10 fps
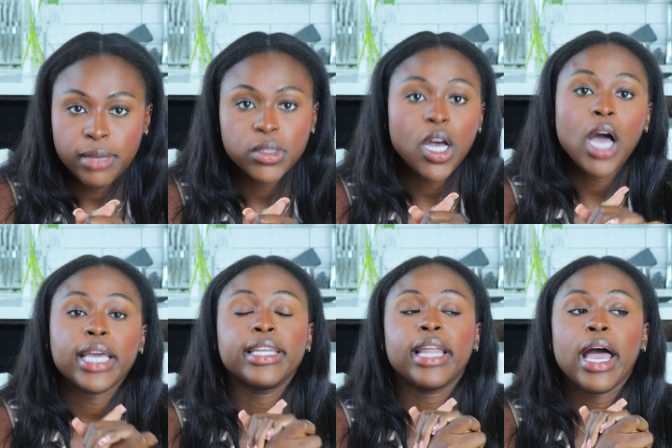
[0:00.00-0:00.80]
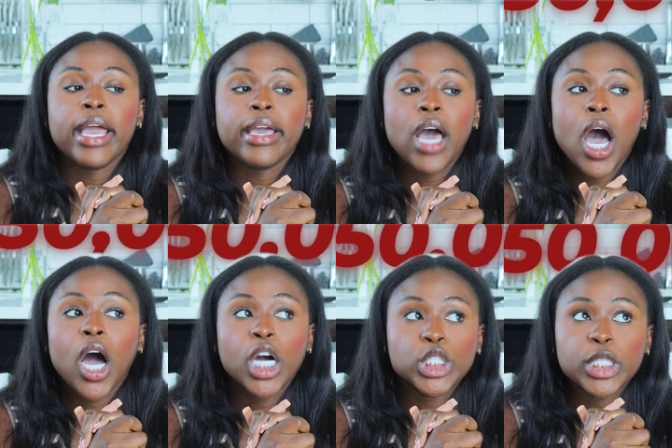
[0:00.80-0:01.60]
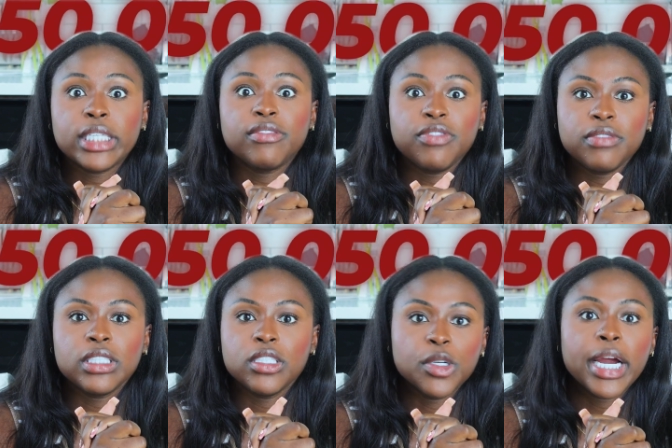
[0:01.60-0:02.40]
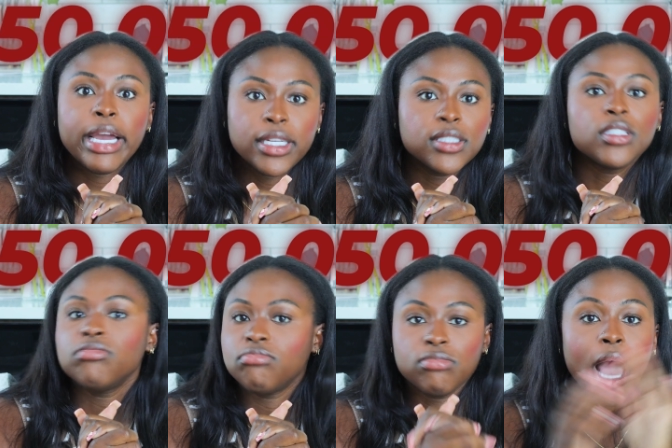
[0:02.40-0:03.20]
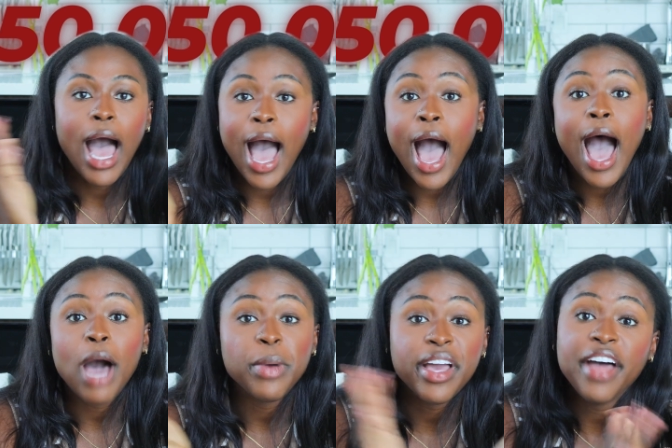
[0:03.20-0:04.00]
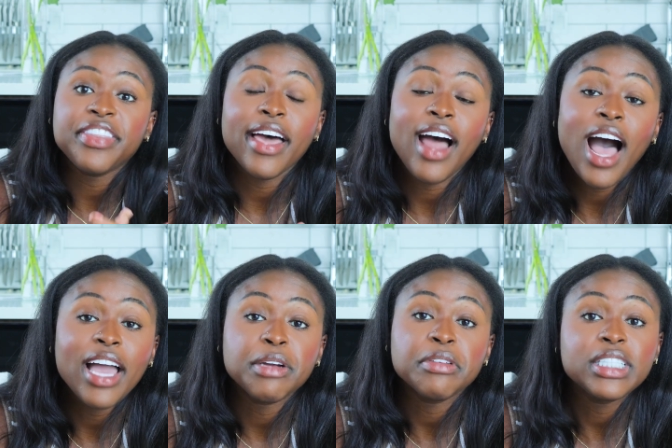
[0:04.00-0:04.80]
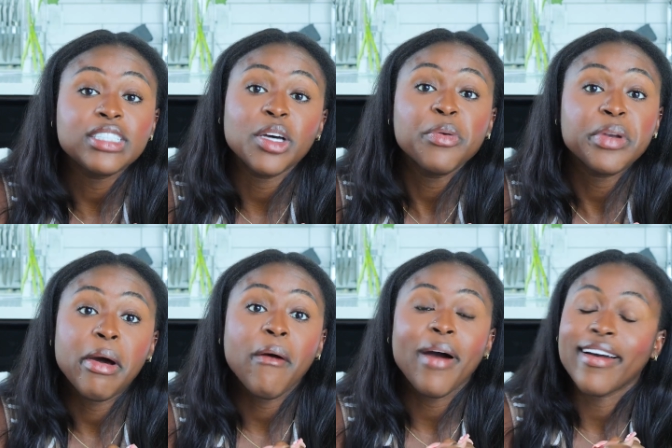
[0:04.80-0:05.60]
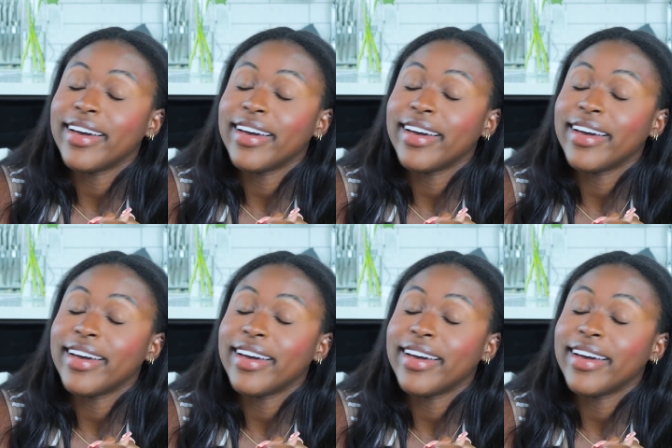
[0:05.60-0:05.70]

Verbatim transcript: I'm talking like 150 grand how it got that high, I really don't know.